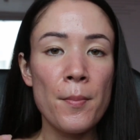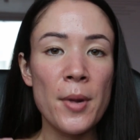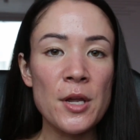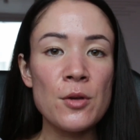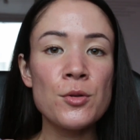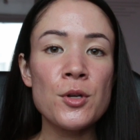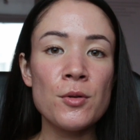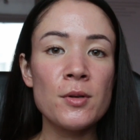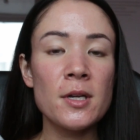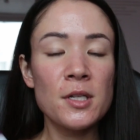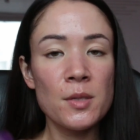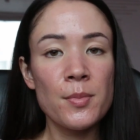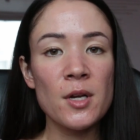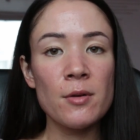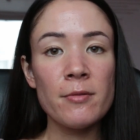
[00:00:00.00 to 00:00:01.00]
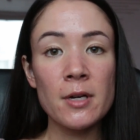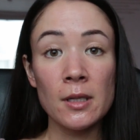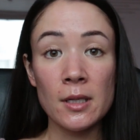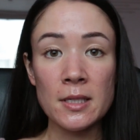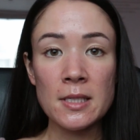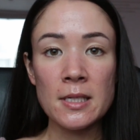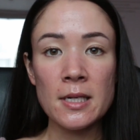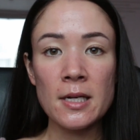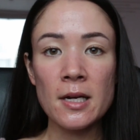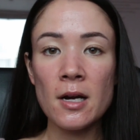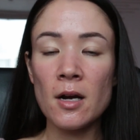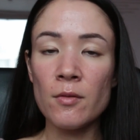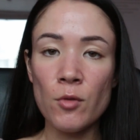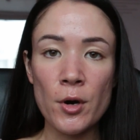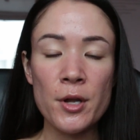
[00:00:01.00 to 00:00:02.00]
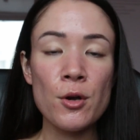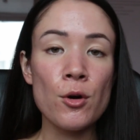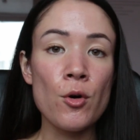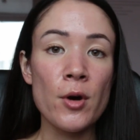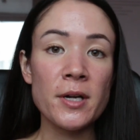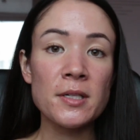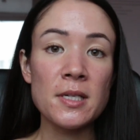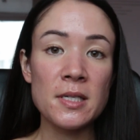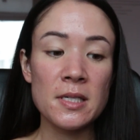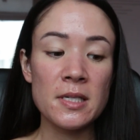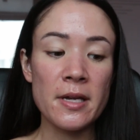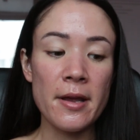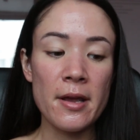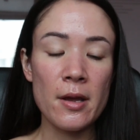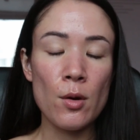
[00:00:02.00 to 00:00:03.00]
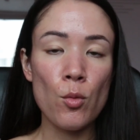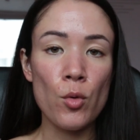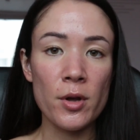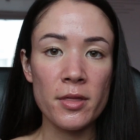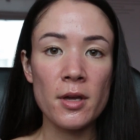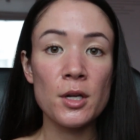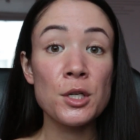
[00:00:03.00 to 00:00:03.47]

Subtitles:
But you do need to be realistic of what you're going to see with